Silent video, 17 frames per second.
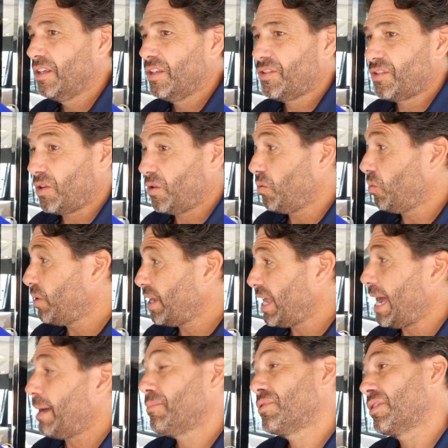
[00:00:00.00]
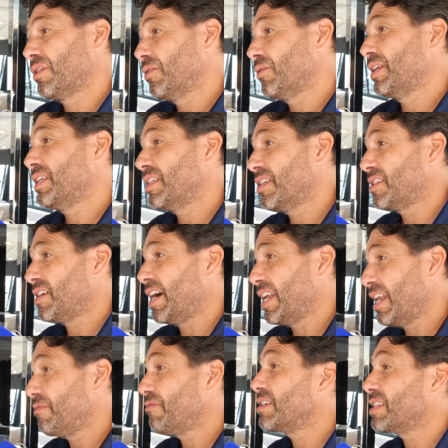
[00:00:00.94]
So we absolutely design
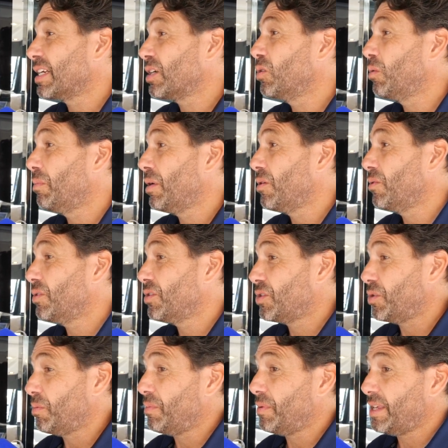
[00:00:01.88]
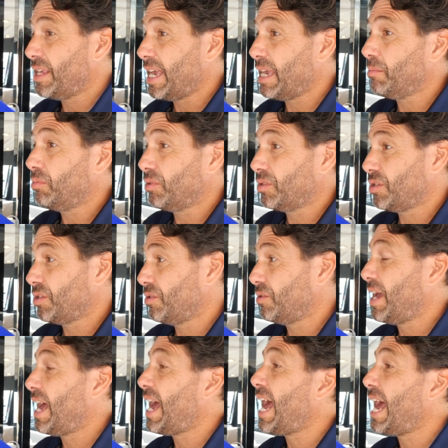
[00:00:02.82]
every single boat to be able
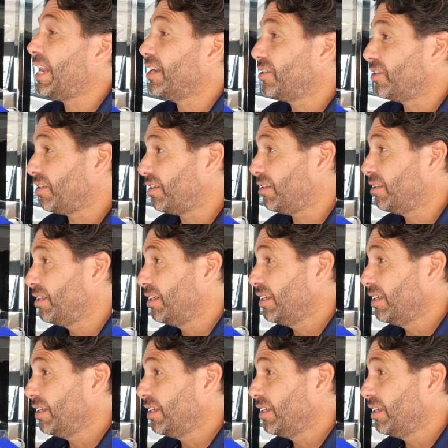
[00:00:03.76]
to handle